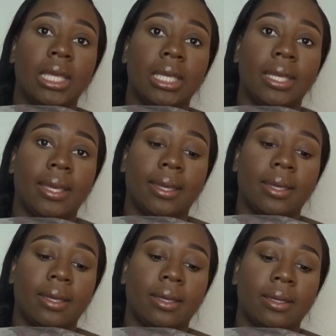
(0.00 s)

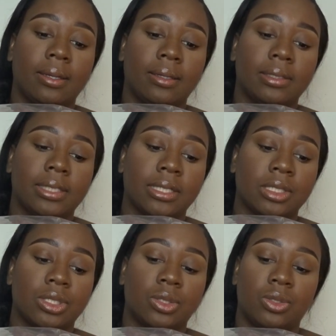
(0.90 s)
yeah,
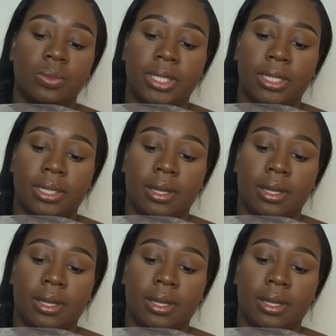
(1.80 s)
that's just too many to